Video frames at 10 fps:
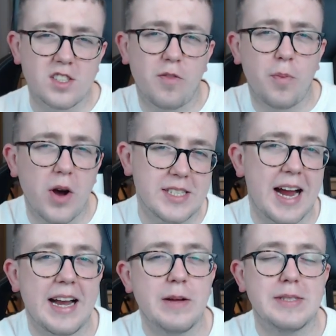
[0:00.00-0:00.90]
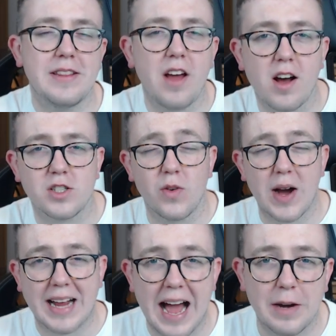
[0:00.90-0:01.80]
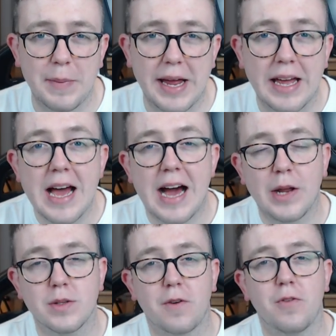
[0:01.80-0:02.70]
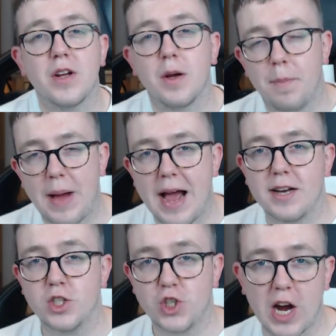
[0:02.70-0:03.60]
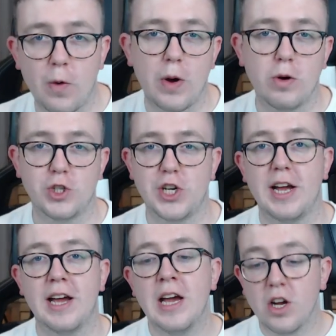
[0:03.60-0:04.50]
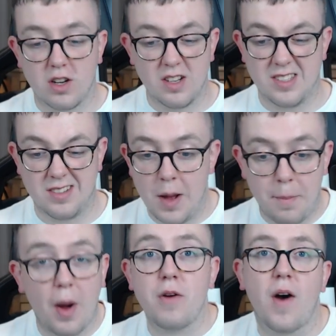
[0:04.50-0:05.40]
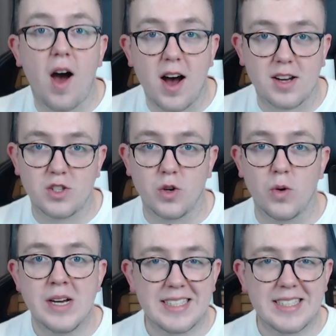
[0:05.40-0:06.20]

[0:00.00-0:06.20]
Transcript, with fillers: off by saying he was in the Arsenal Academy and he was often compared to Jack Wilshere because both at Arsenal,